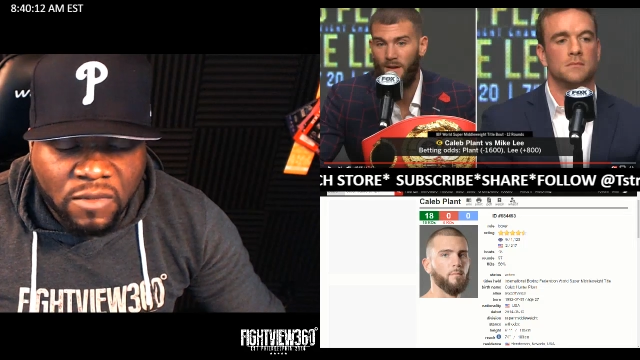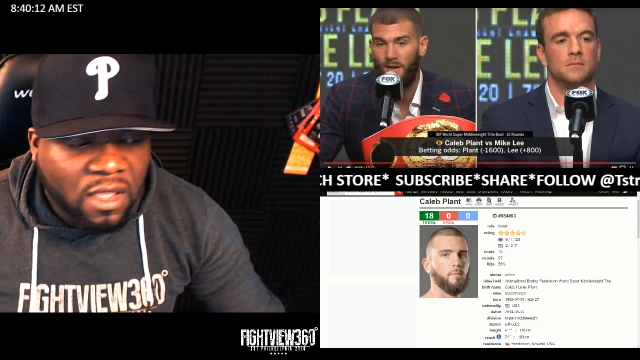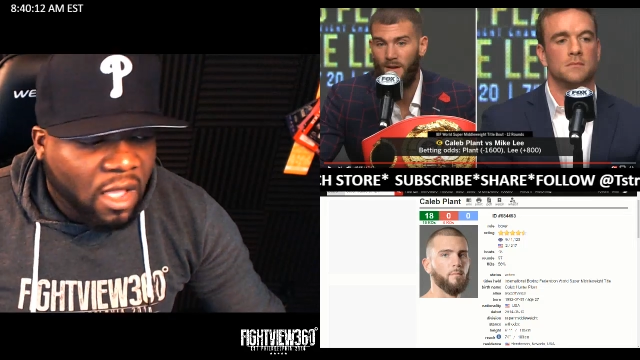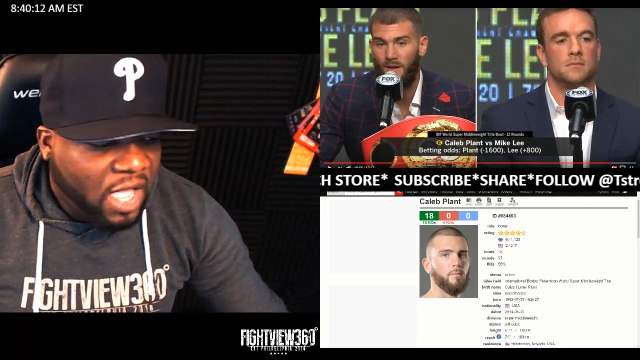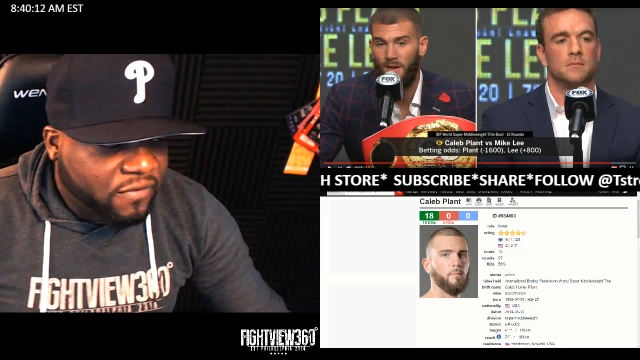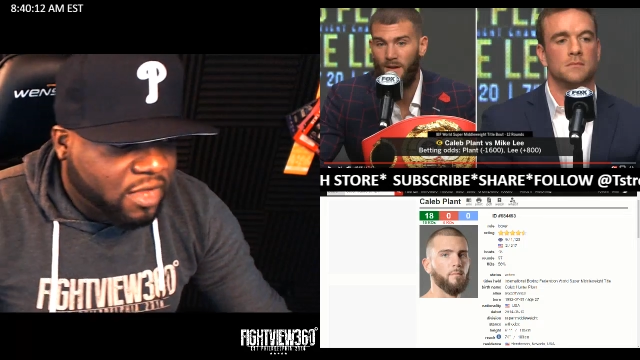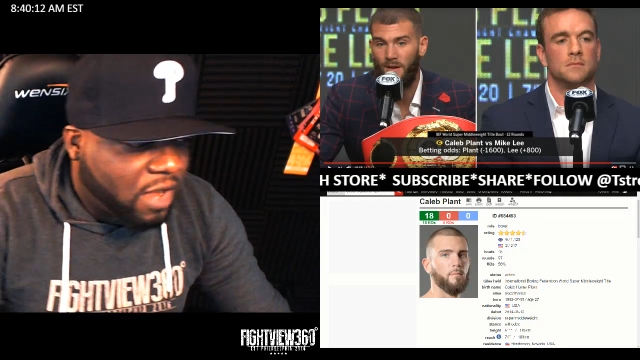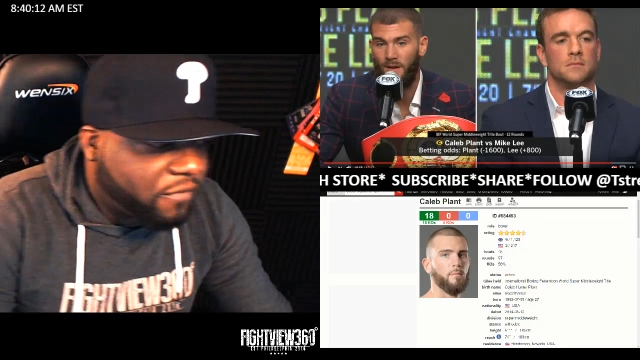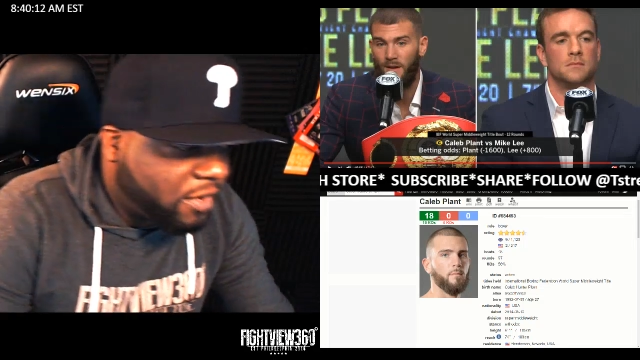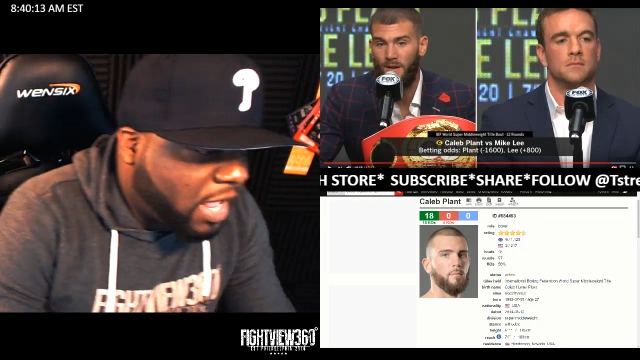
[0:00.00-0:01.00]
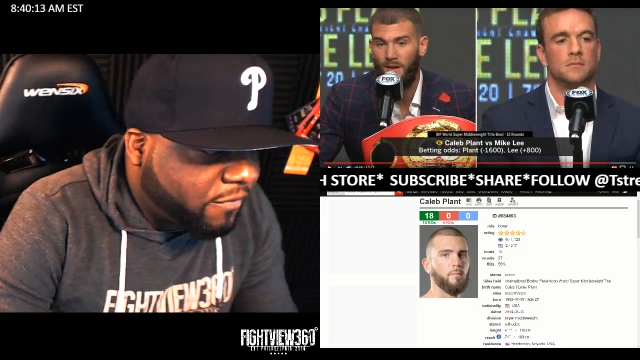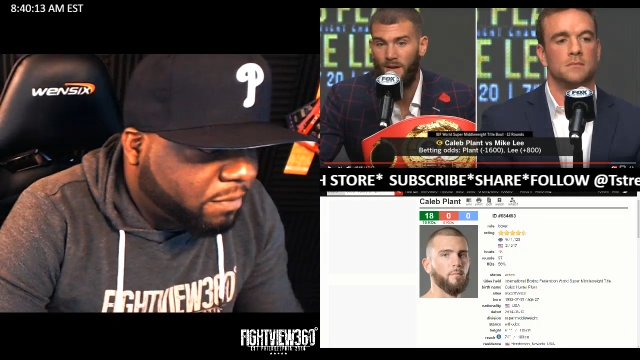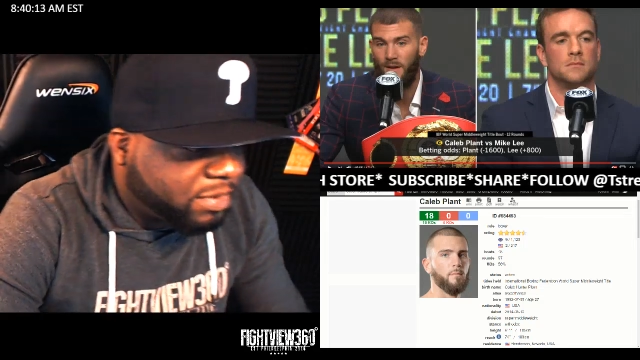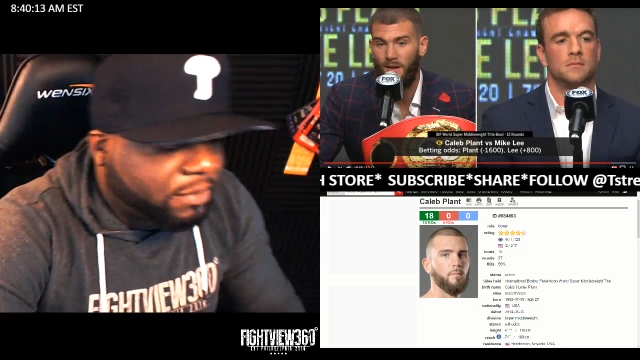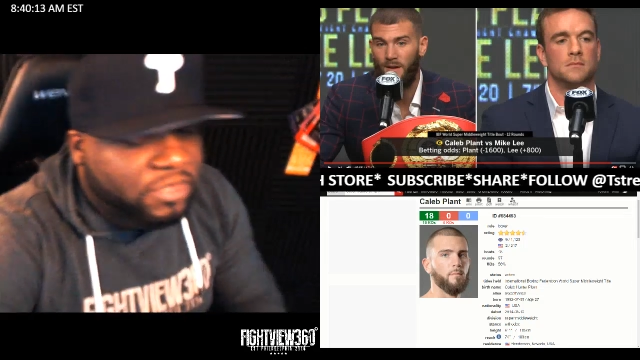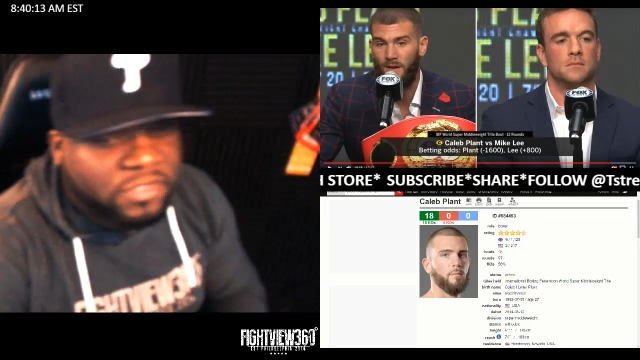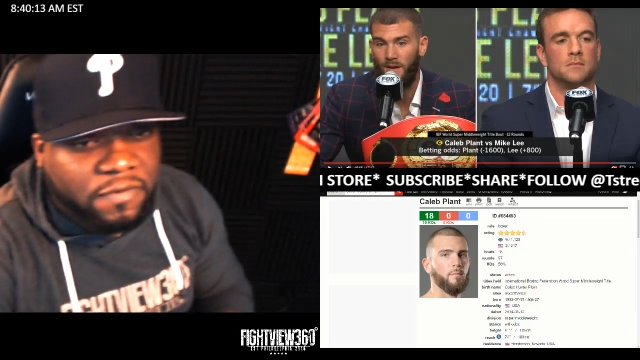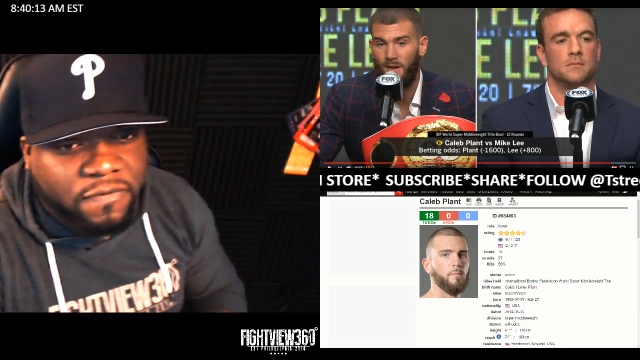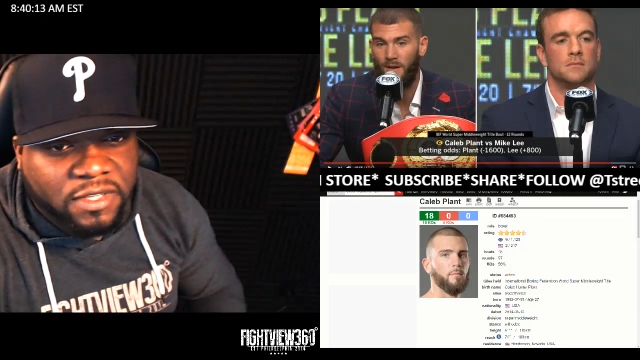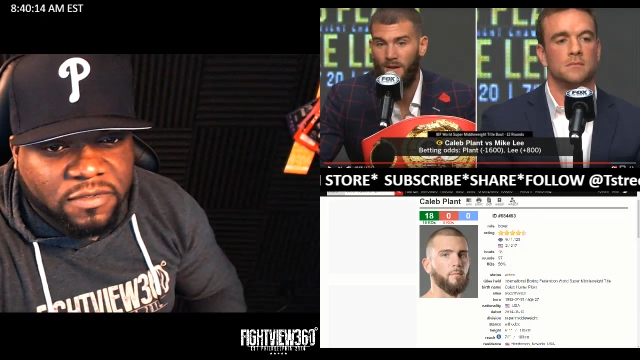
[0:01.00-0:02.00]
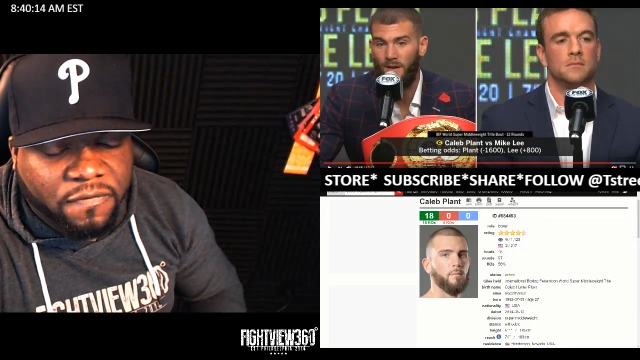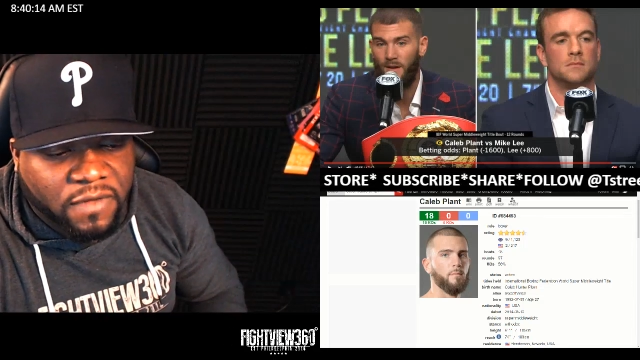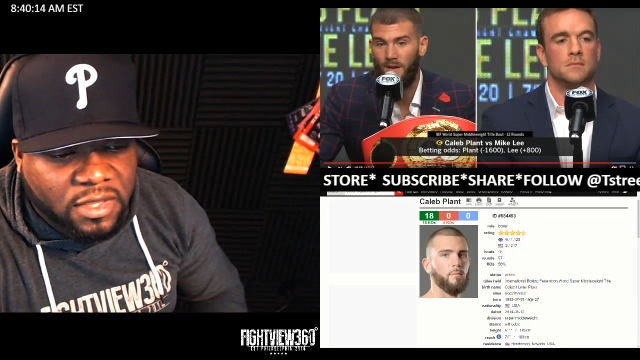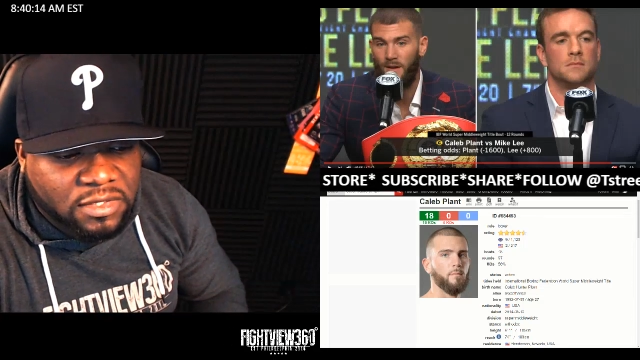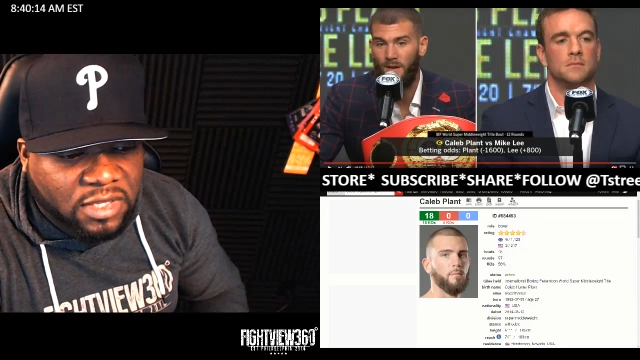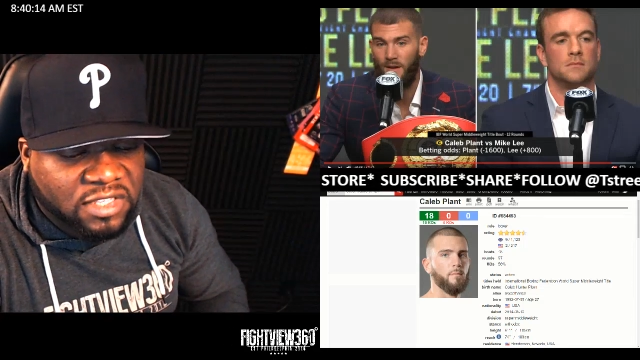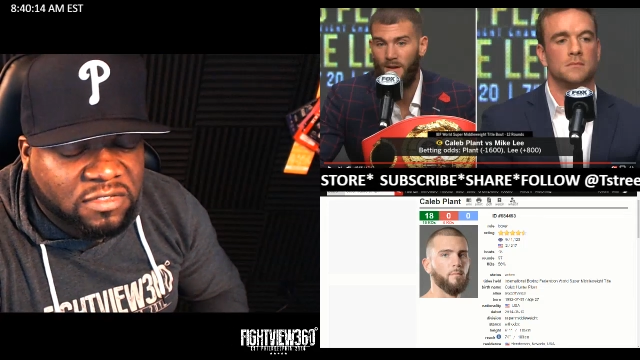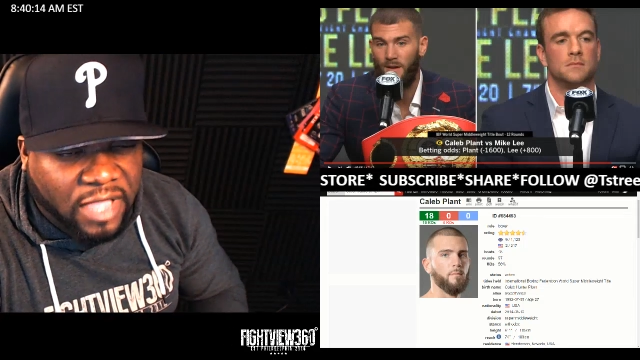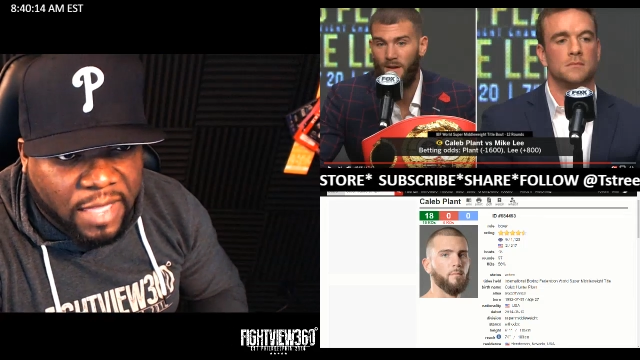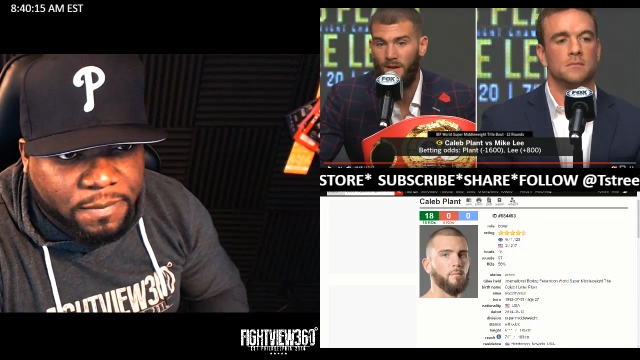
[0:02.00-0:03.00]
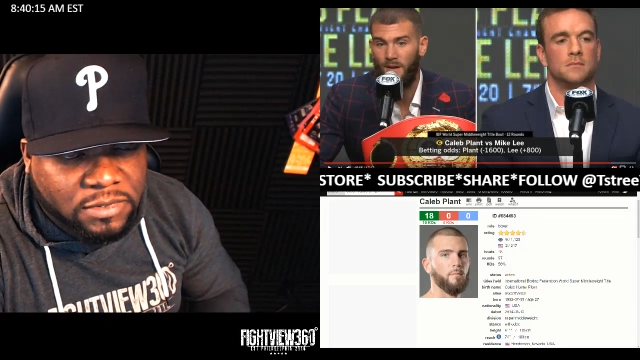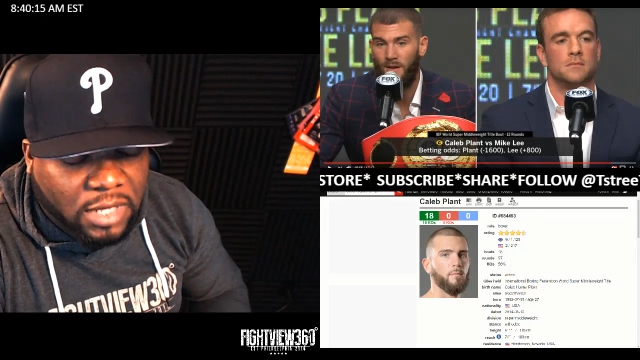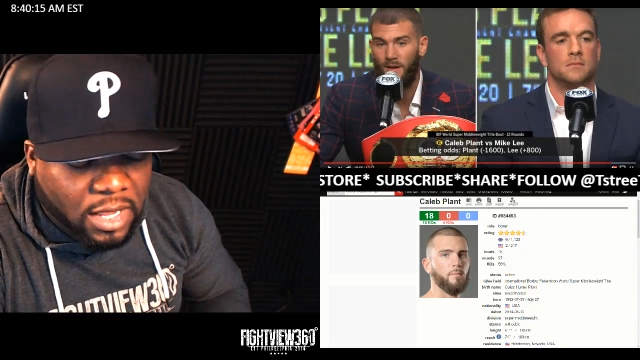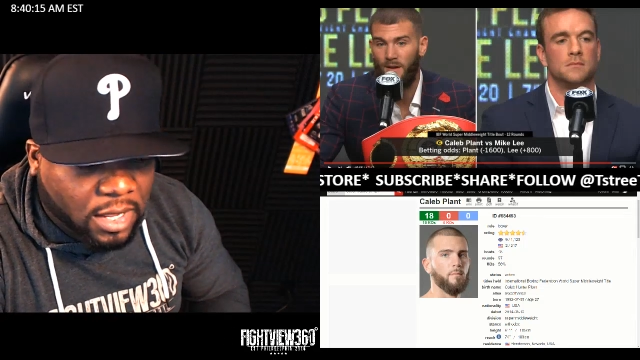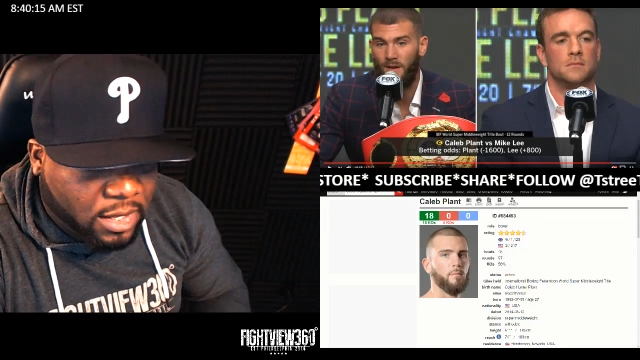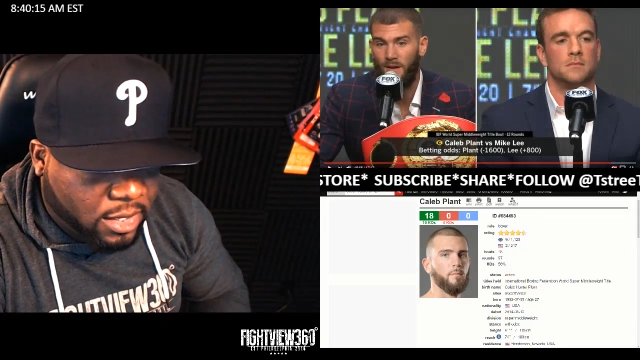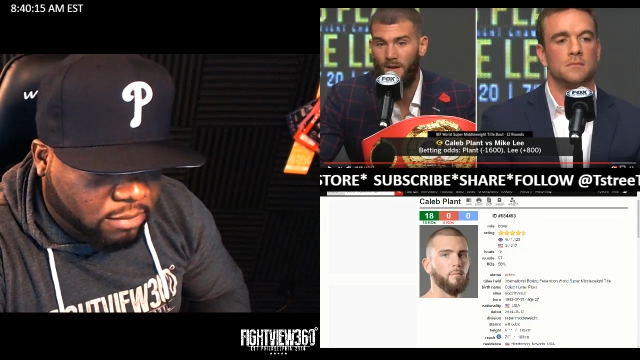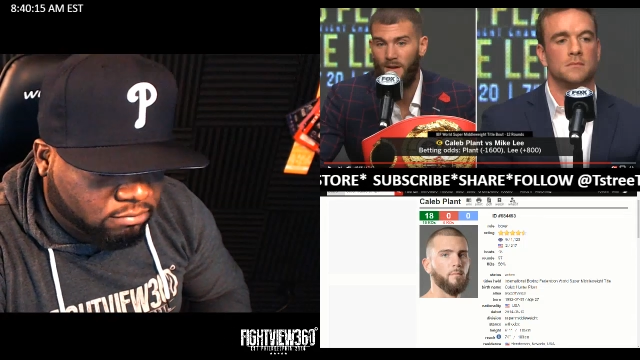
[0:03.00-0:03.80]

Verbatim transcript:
Speaker 1: I've covered every PBC face to face except um,